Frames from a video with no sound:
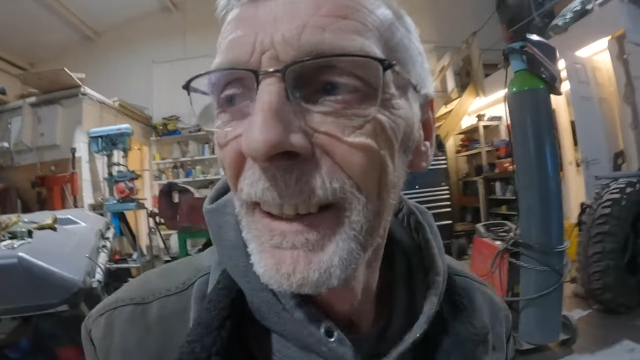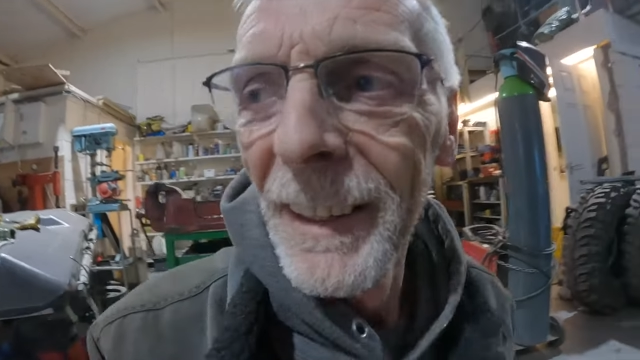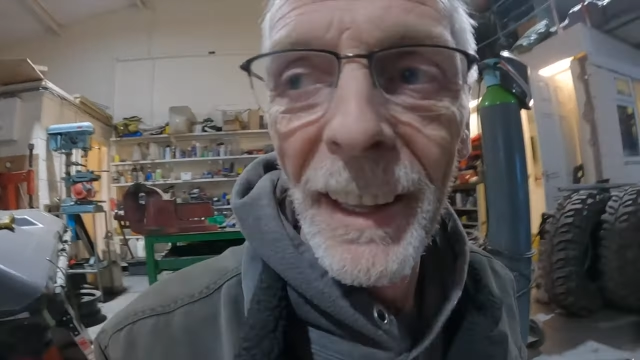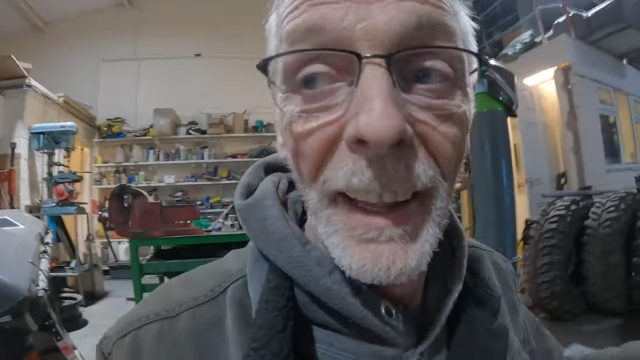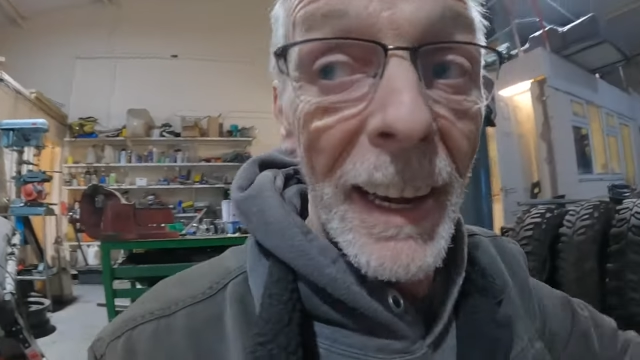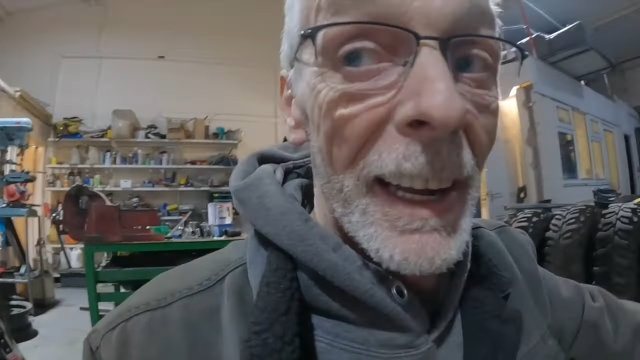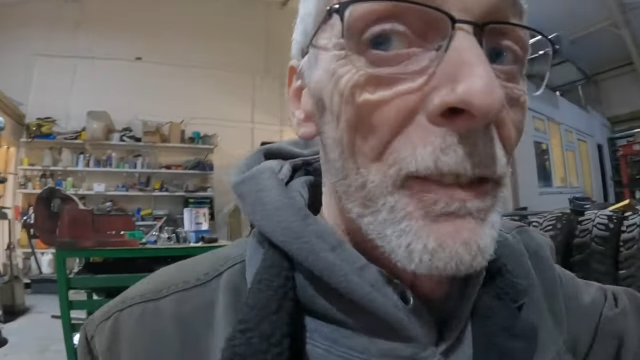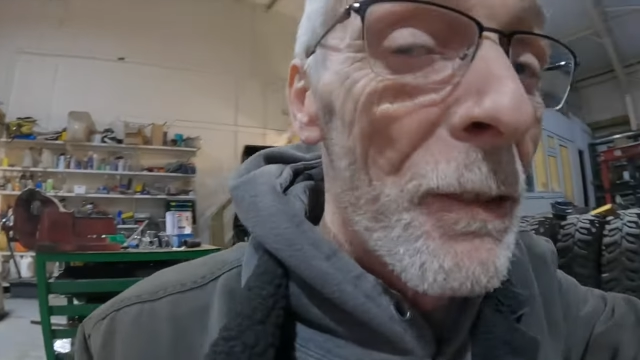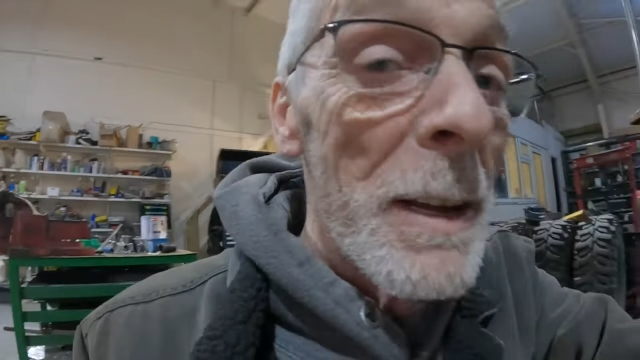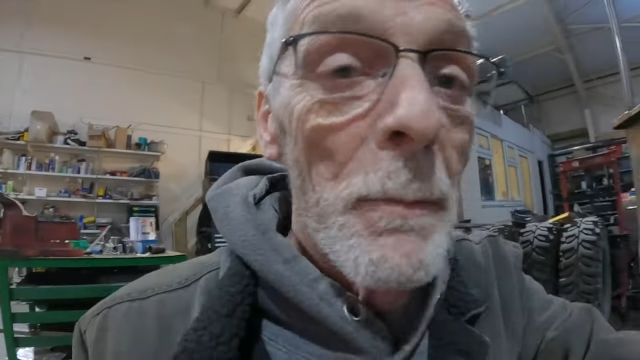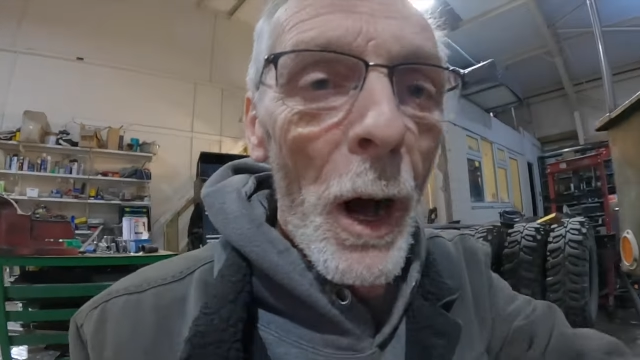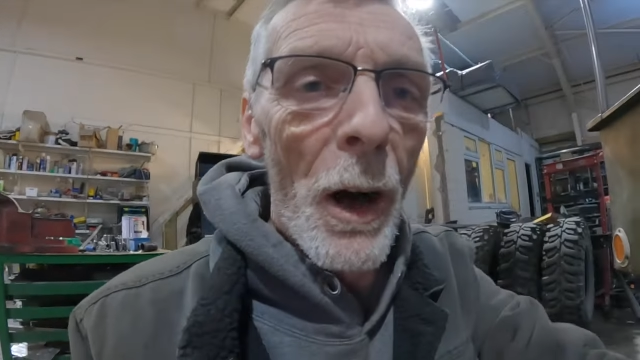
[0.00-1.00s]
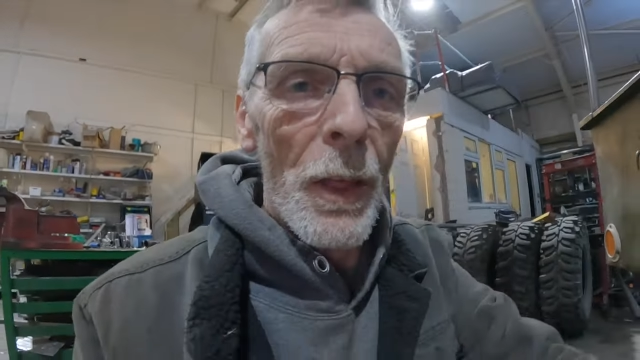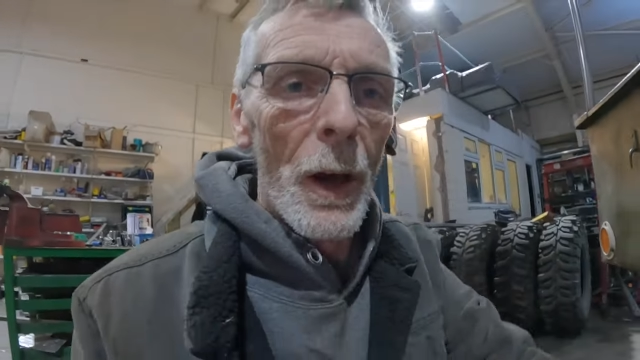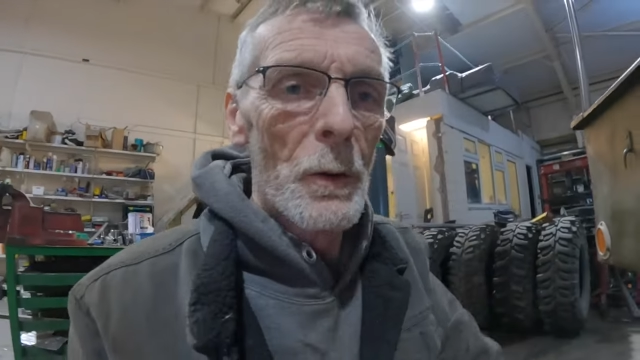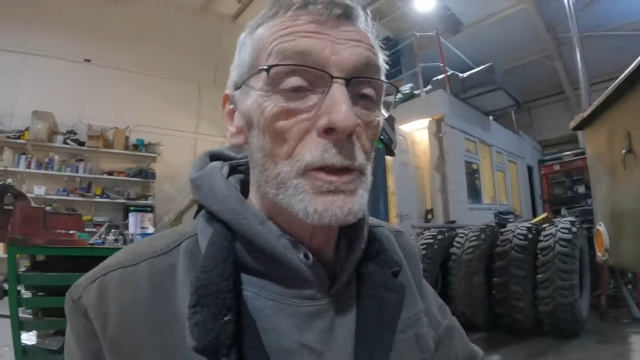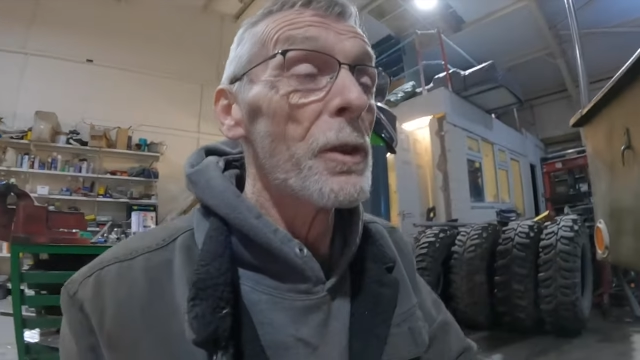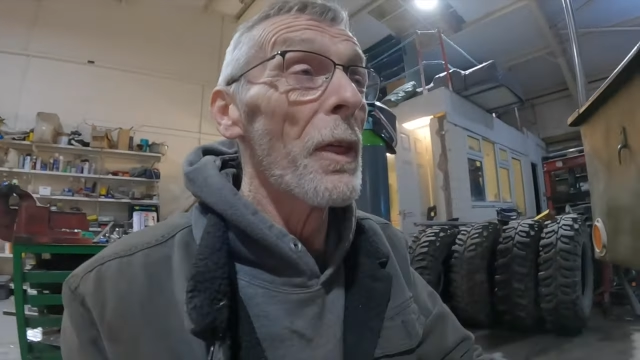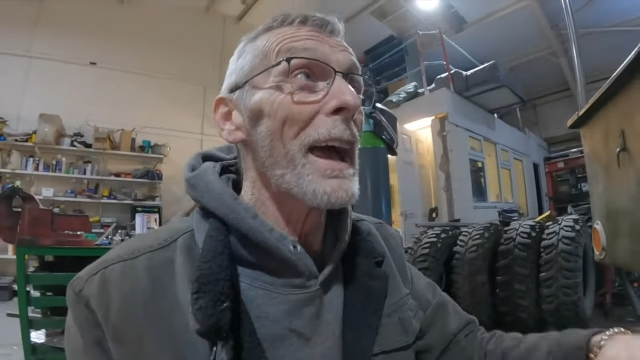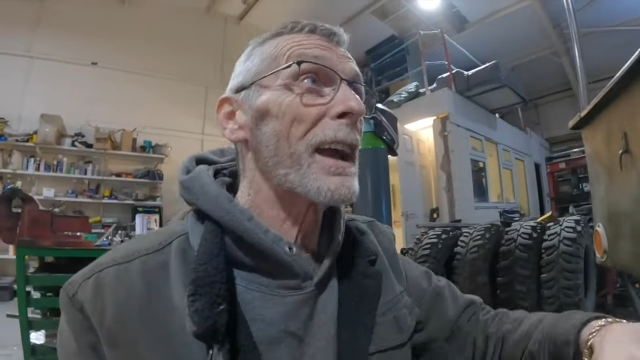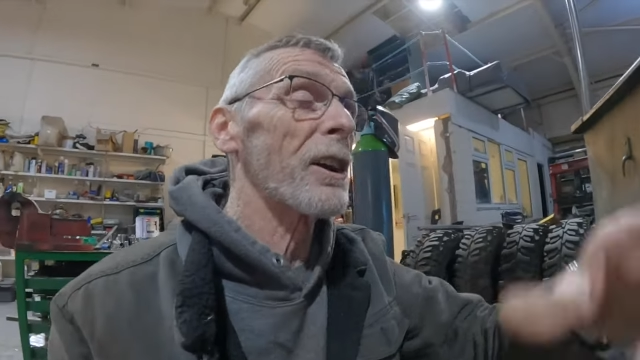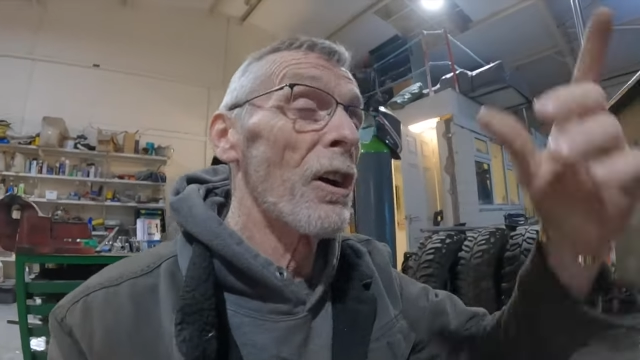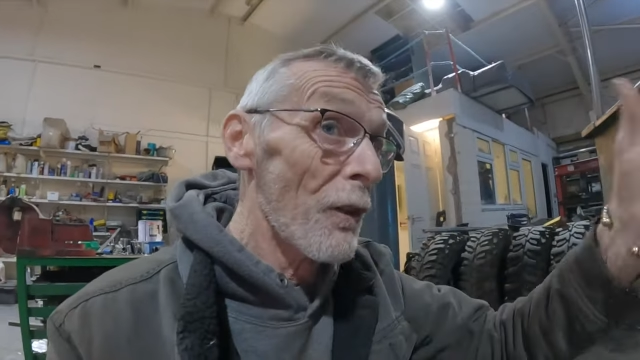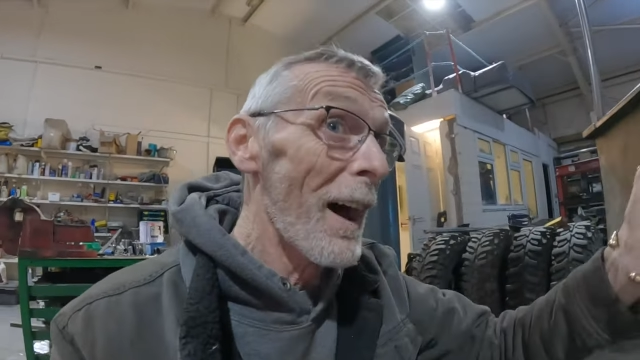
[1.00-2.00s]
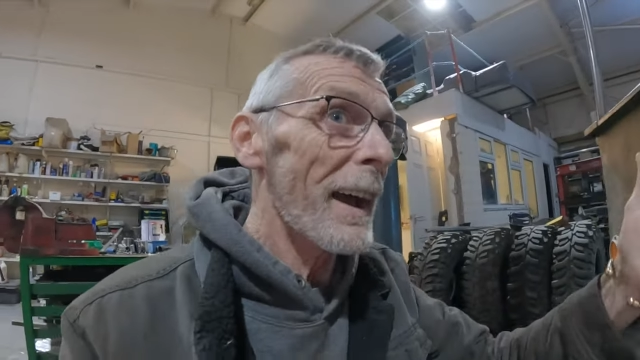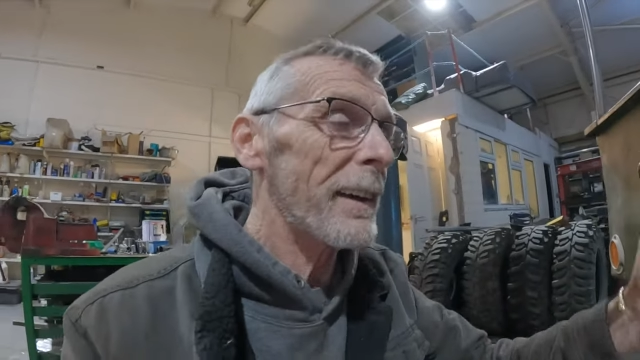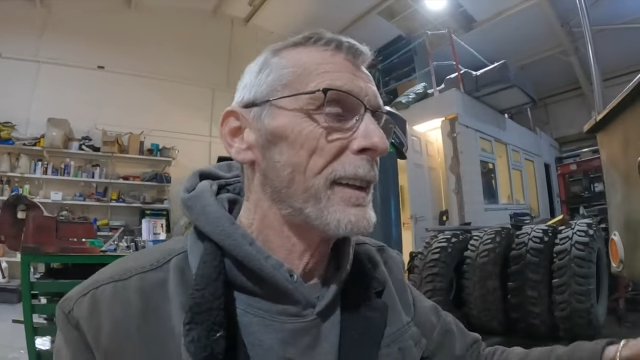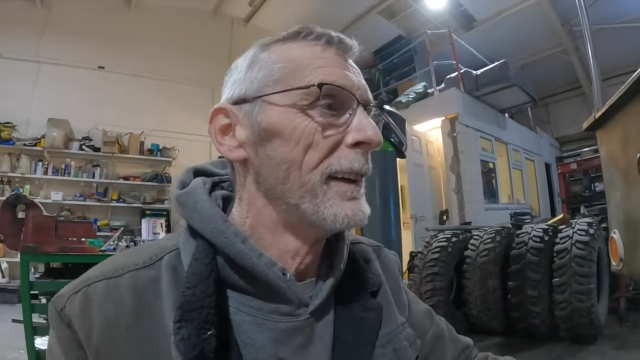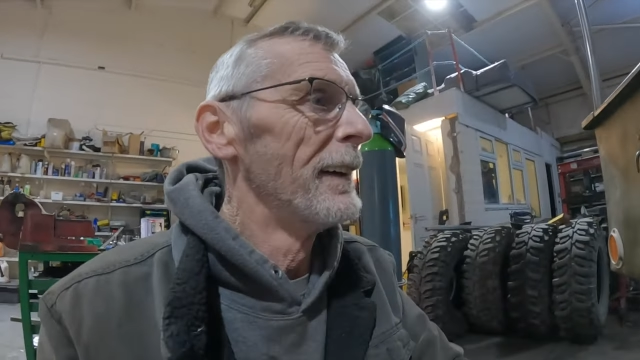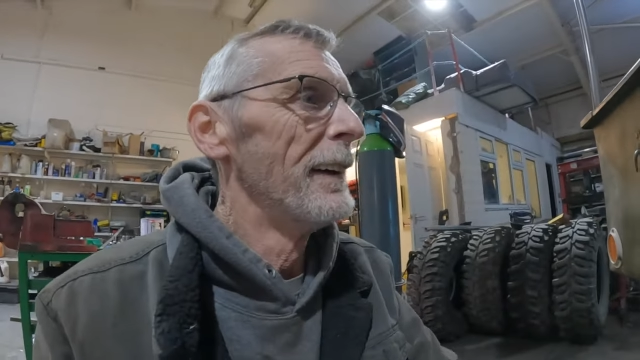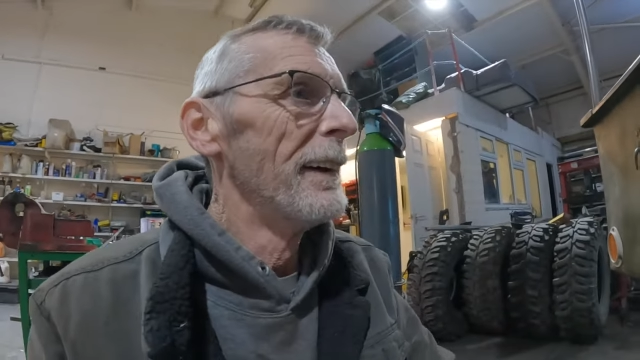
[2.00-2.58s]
And then I can remark those so they're correct.